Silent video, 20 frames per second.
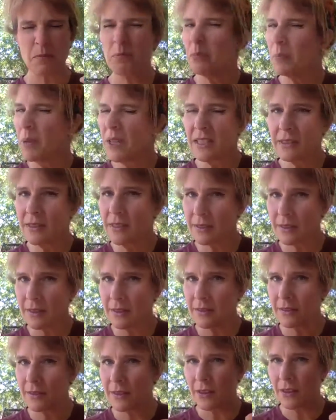
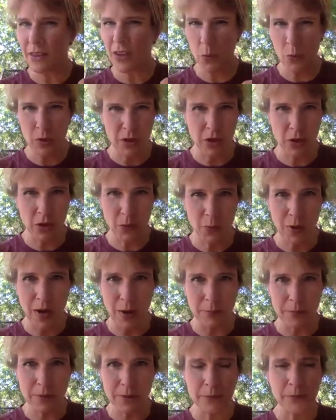businesses that were
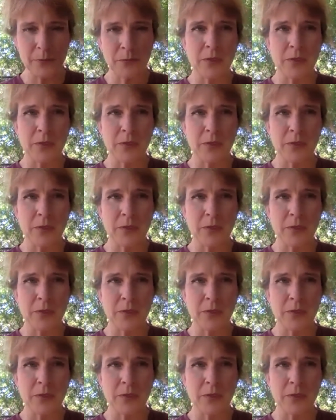corrupt,